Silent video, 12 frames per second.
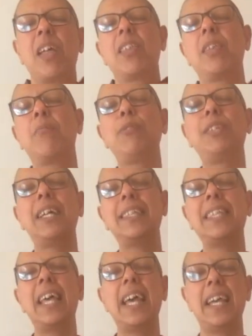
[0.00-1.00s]
the Buddha
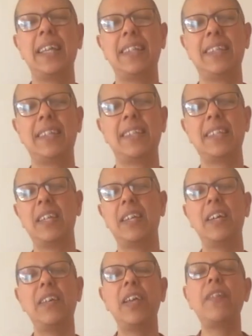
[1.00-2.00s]
says,
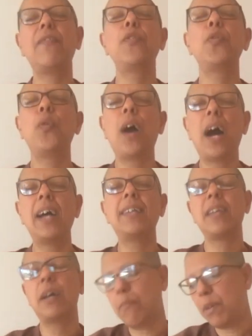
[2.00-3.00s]
if you are
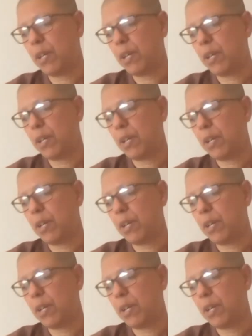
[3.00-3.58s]
somebody who